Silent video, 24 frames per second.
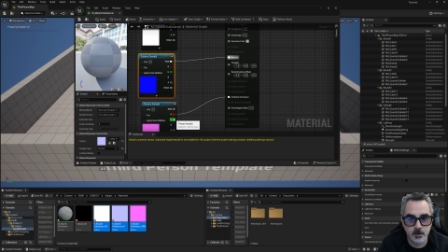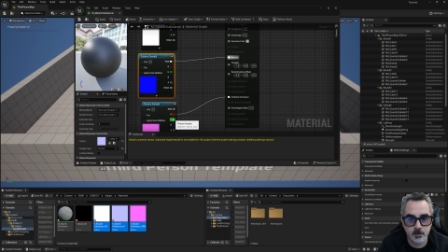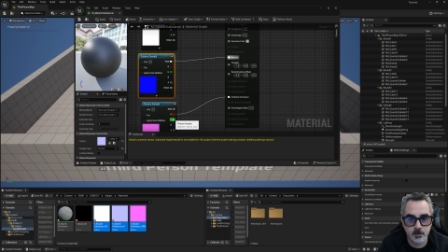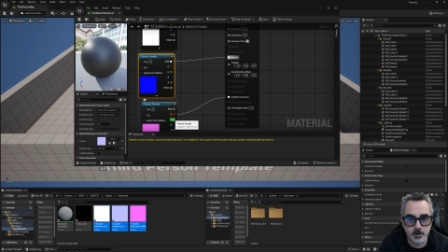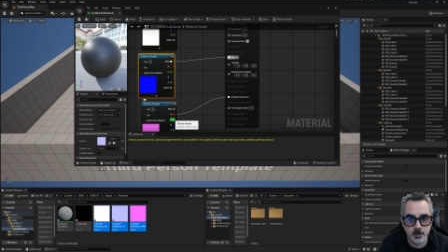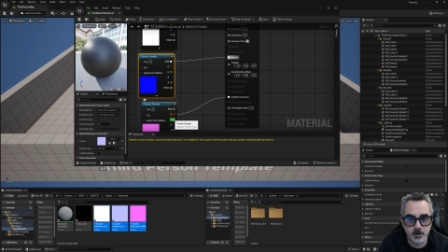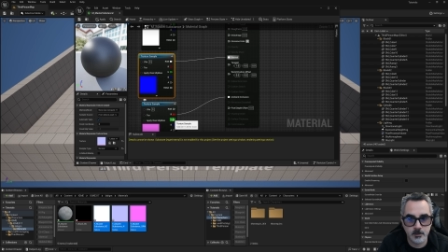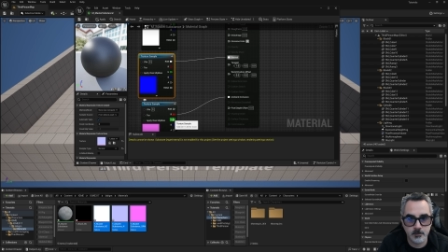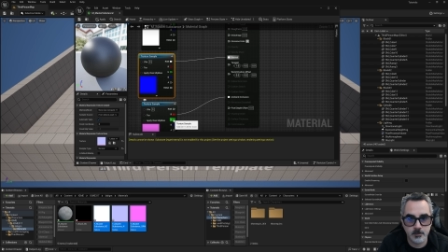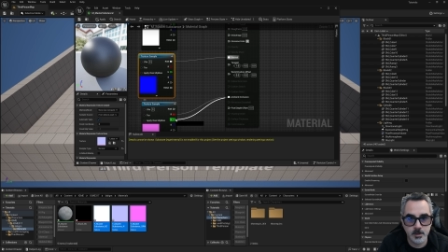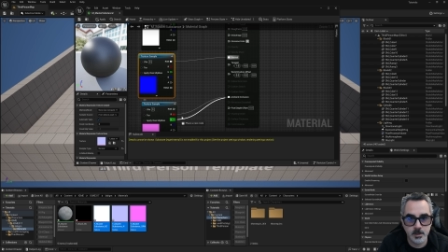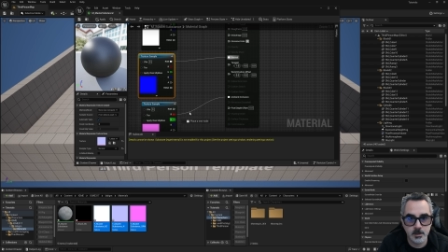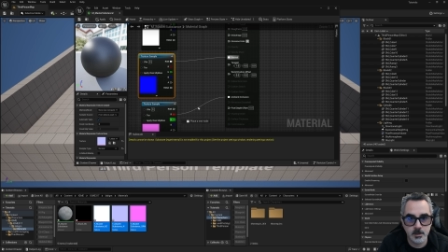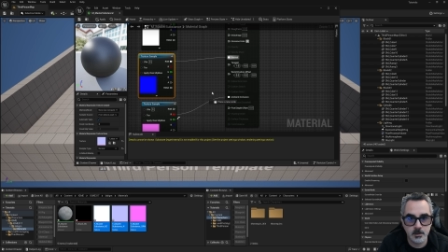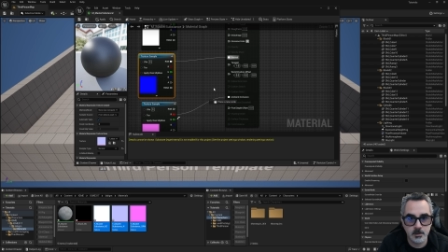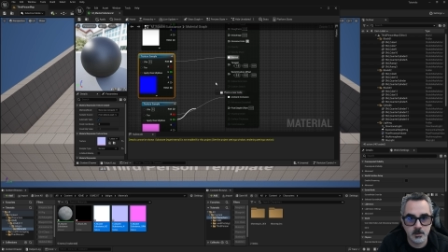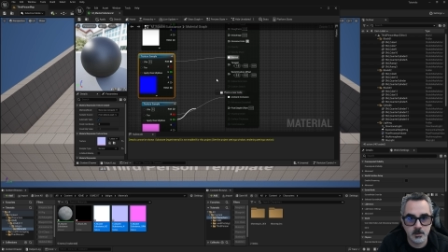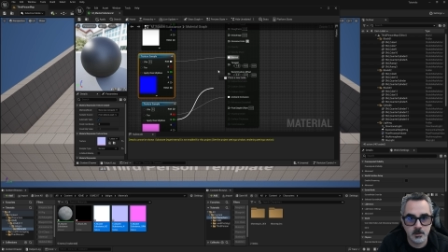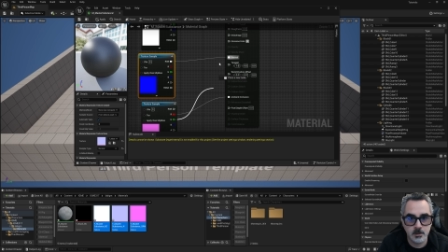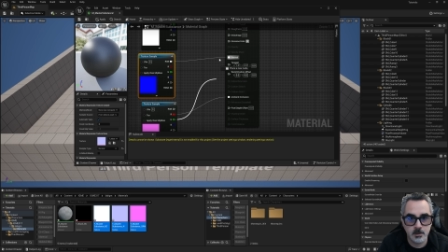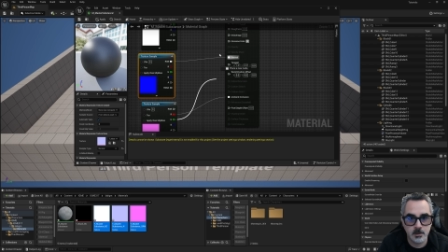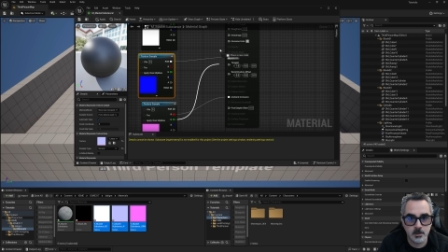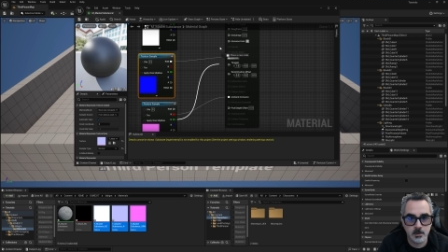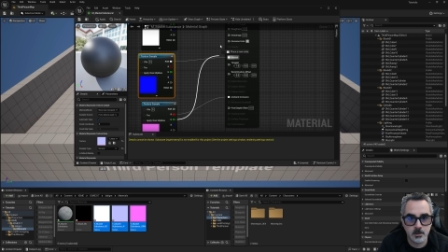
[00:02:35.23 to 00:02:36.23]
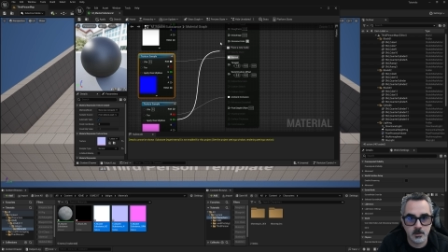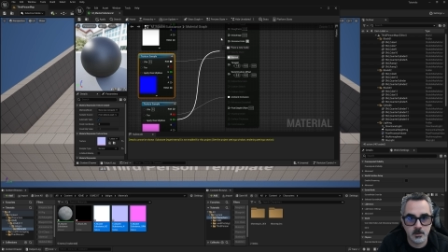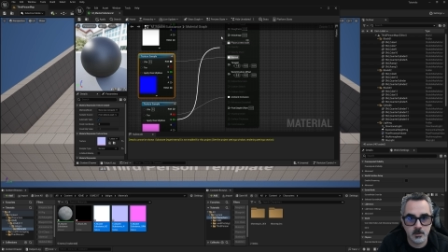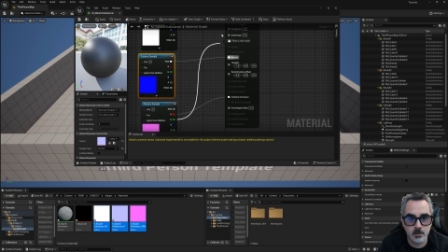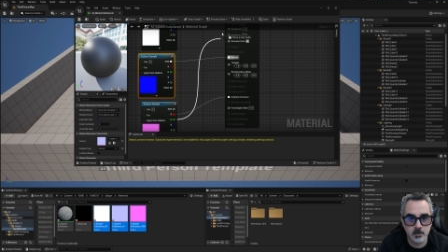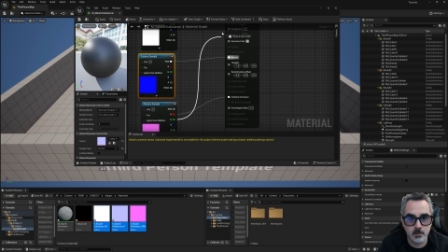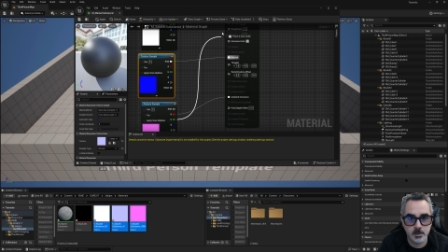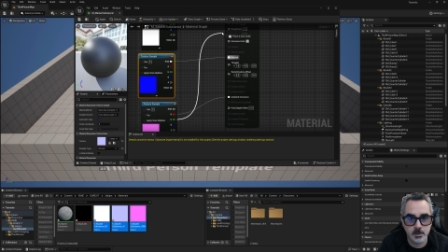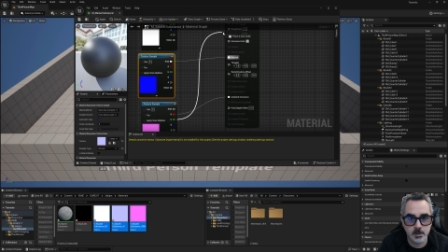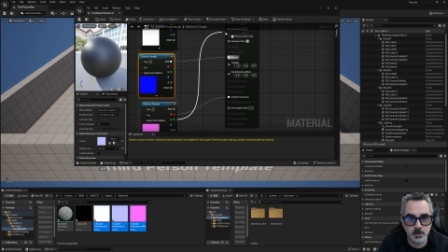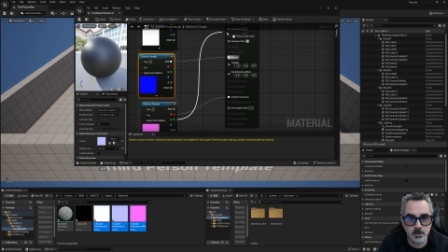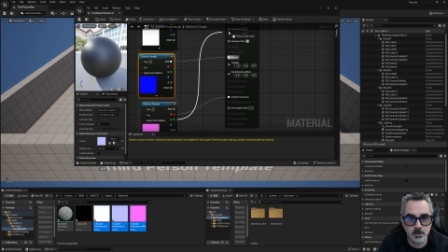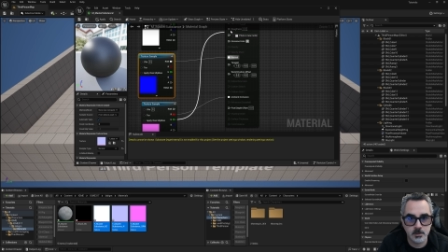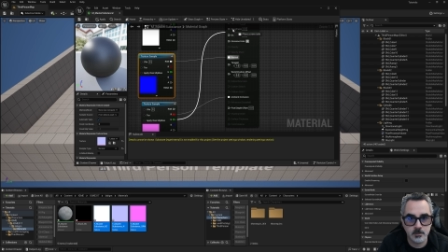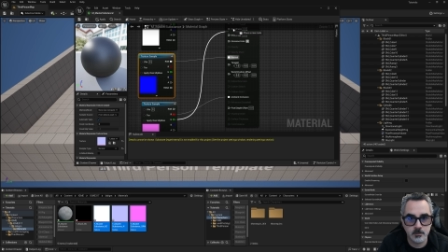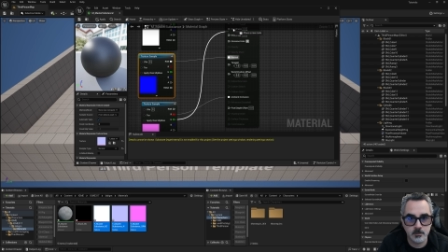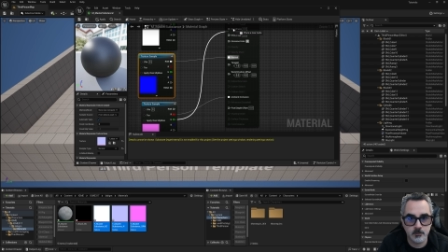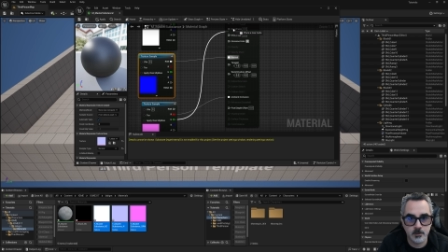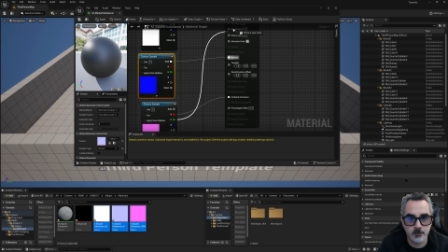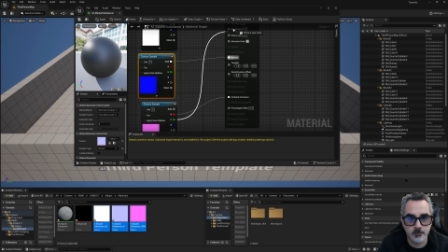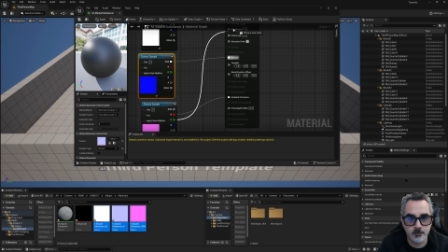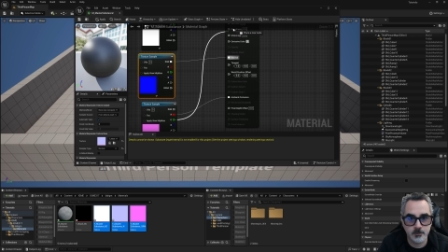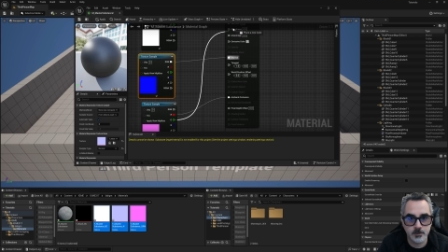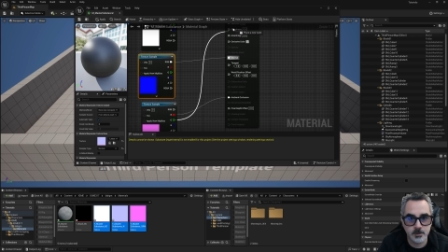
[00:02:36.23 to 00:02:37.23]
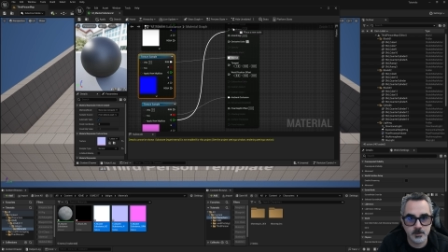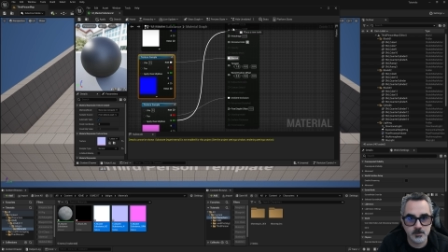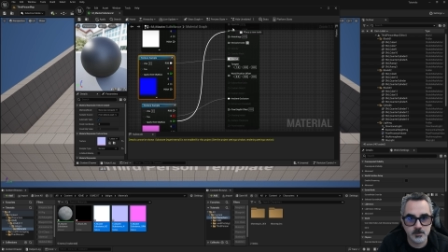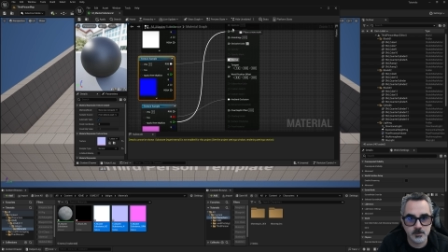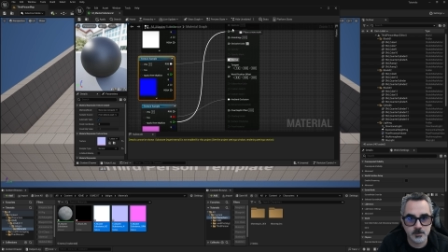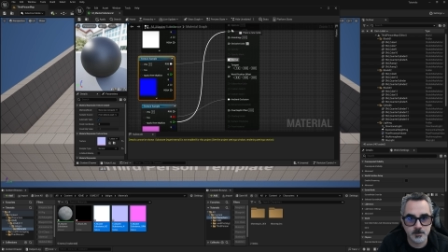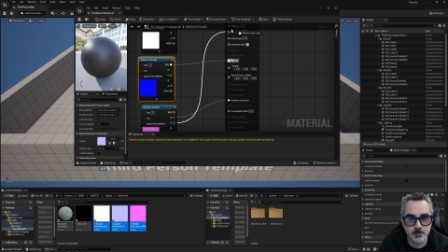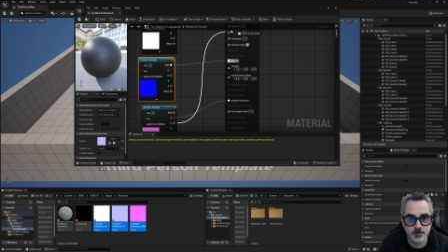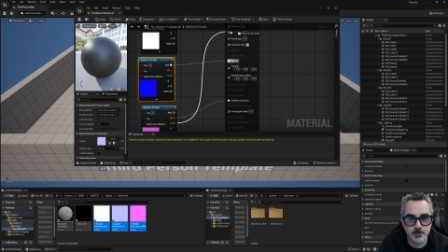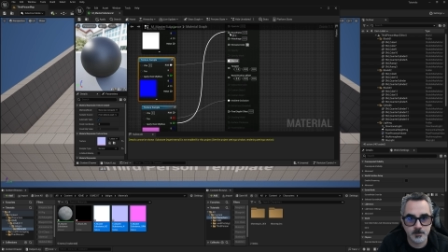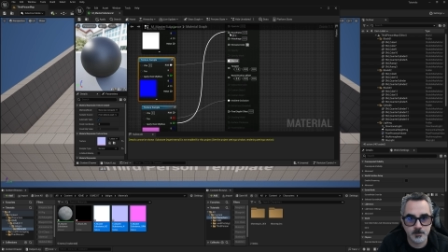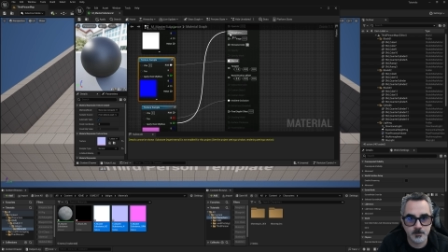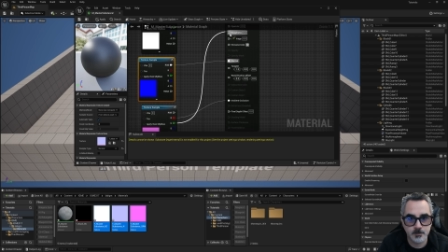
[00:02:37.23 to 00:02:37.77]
the green going to roughness,